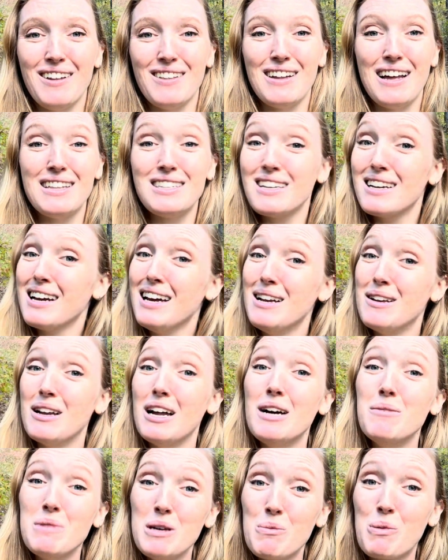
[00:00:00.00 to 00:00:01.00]
That's, again,
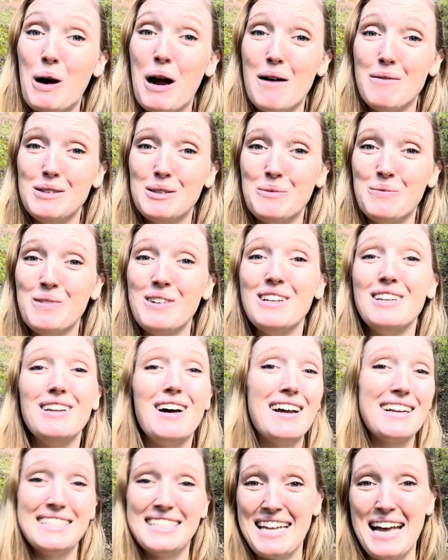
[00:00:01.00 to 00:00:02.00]
a me problem,
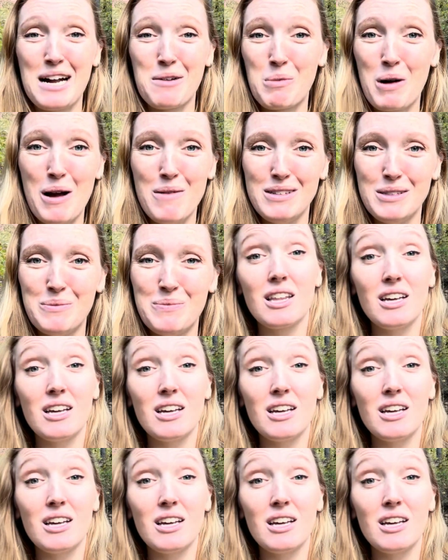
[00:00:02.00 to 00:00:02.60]
not a Zach problem.